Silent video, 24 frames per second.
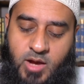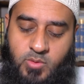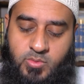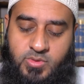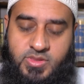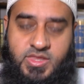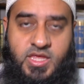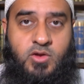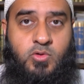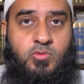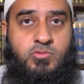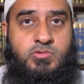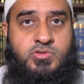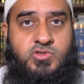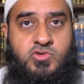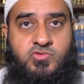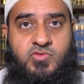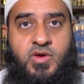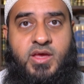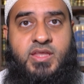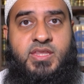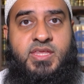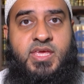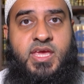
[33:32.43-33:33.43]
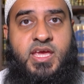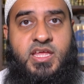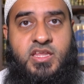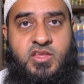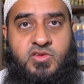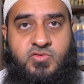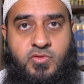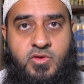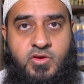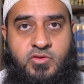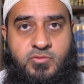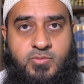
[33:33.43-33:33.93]
would then also write the English
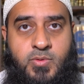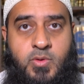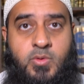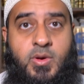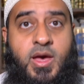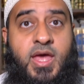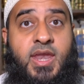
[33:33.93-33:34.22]
for it as well,